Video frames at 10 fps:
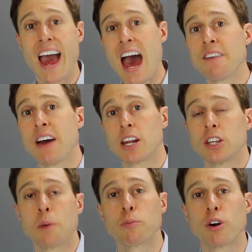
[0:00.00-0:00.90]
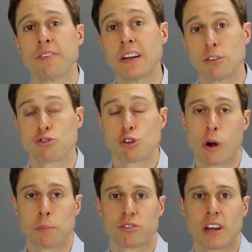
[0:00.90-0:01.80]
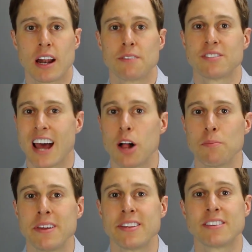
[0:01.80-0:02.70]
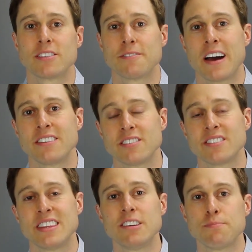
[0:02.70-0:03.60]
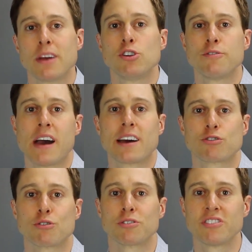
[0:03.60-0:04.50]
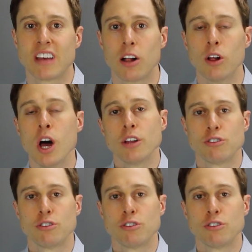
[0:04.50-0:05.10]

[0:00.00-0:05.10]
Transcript: I have had a number of industry representatives tell me that the devices these manufacturers sell